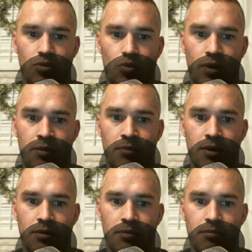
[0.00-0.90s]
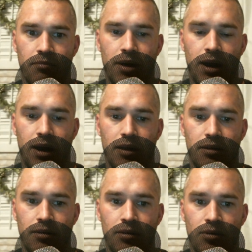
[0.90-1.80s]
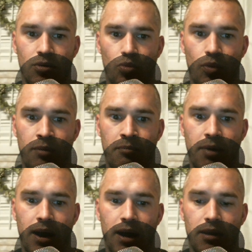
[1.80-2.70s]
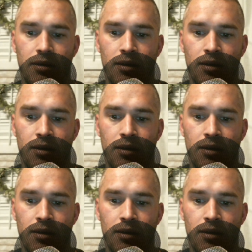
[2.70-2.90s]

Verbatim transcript: WimPod, WimPod.